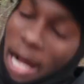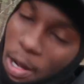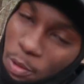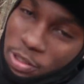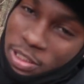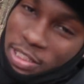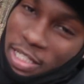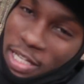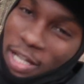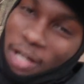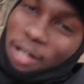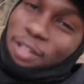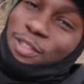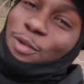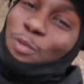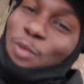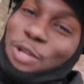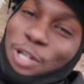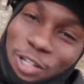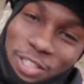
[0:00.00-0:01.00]
I was saying,
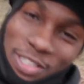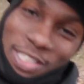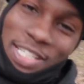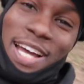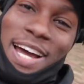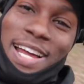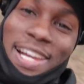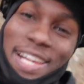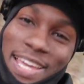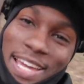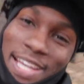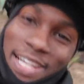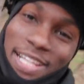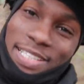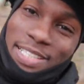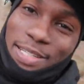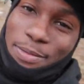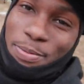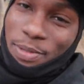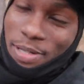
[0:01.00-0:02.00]
we gonna see how the Canik
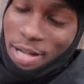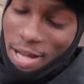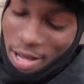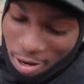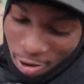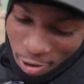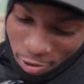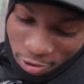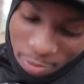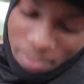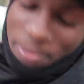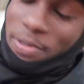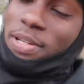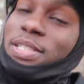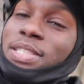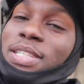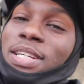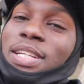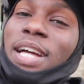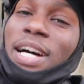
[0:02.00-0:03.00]
TP9 hold up
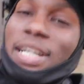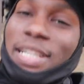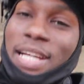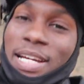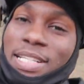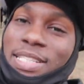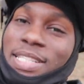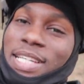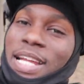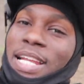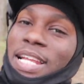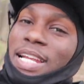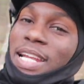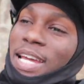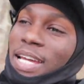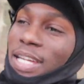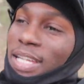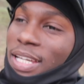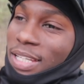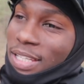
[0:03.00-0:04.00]
against the Glock 19
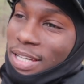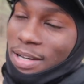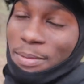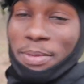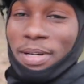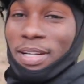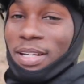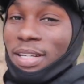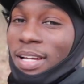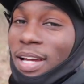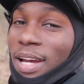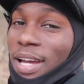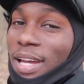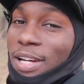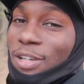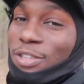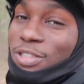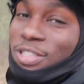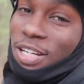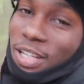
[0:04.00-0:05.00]
today. And yeah, man, I
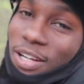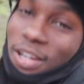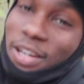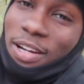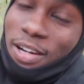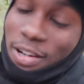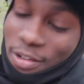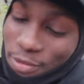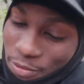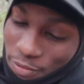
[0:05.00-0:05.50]
ain't gonna talk y'all head up.